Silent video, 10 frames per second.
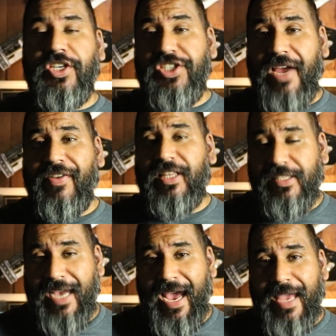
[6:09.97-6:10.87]
a chef at
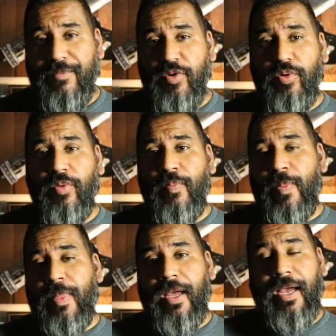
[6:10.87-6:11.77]
the time who
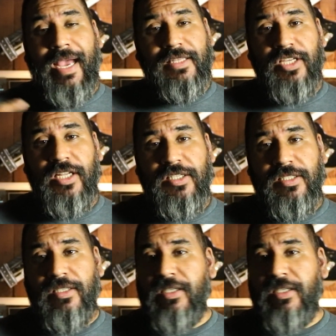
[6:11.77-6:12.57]
had done